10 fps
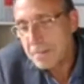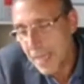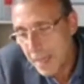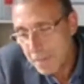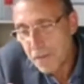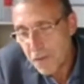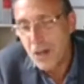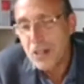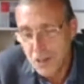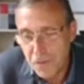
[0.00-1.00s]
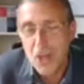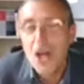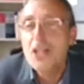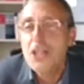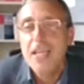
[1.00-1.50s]
I'm fond of
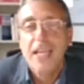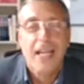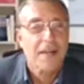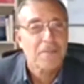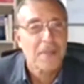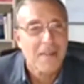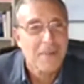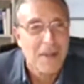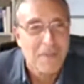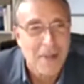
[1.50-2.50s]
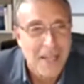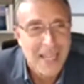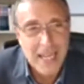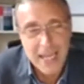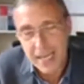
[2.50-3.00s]
logic, and
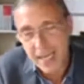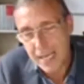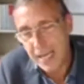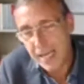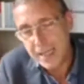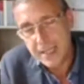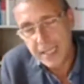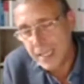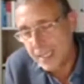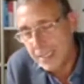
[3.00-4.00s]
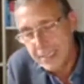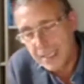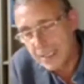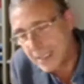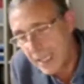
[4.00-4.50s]
I think that this
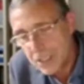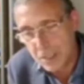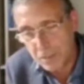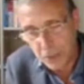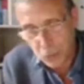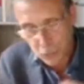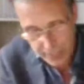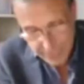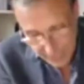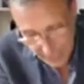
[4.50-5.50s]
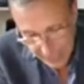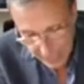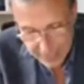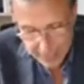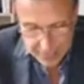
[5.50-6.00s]
distinction between
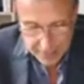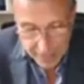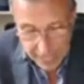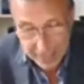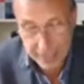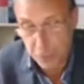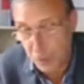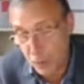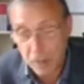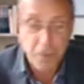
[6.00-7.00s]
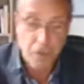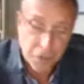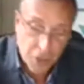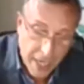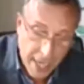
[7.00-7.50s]
syntax and semantics, between proof
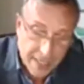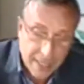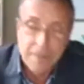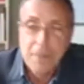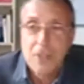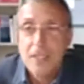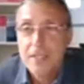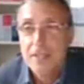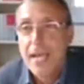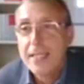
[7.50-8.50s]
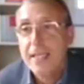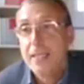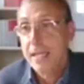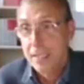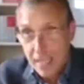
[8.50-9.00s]
theoretic and model theoretic,
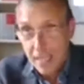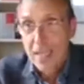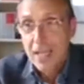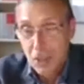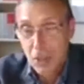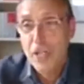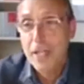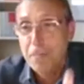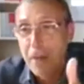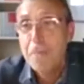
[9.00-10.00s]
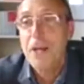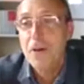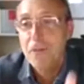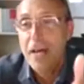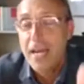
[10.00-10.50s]
that that paper
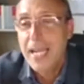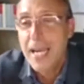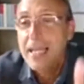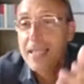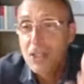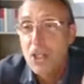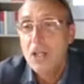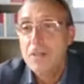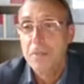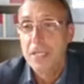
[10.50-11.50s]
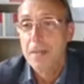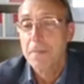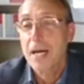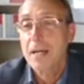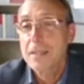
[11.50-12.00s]
of Ray Reiter taught me
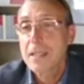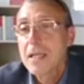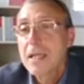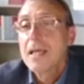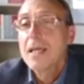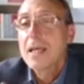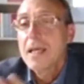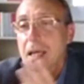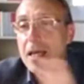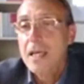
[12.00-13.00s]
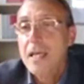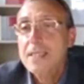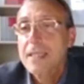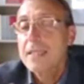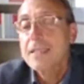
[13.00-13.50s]
about,
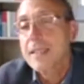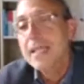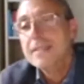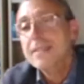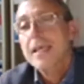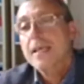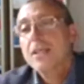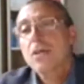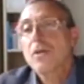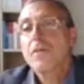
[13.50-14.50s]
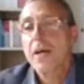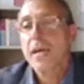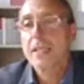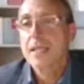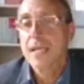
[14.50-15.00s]
that's the
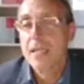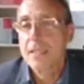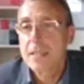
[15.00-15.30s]
unifying thread.